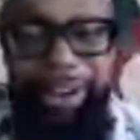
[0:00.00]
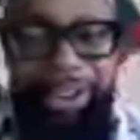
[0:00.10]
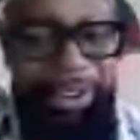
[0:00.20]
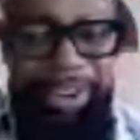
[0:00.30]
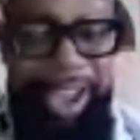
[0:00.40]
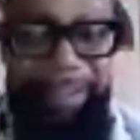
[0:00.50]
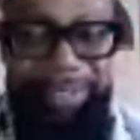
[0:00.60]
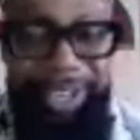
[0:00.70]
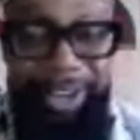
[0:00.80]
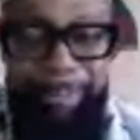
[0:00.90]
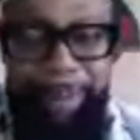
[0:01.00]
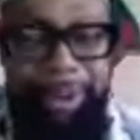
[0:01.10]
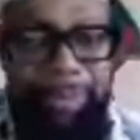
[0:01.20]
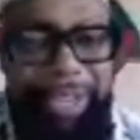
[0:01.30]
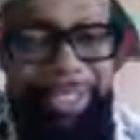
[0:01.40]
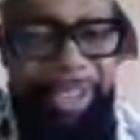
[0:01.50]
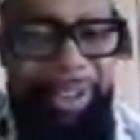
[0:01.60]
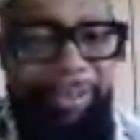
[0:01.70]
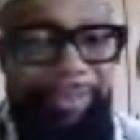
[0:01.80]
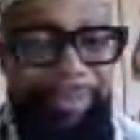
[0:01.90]
I could not have said it better
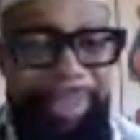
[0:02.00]
myself.